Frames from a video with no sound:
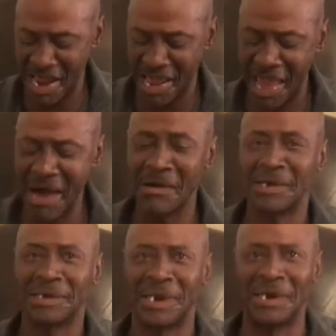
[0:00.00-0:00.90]
like
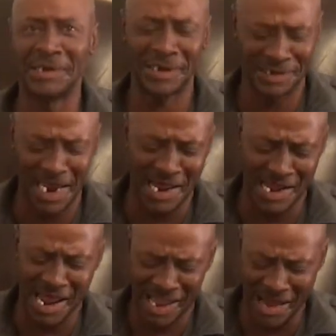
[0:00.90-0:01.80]
alka salsa,
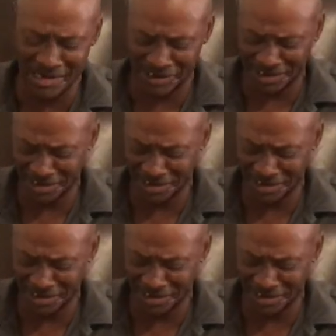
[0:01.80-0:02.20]
sound like alka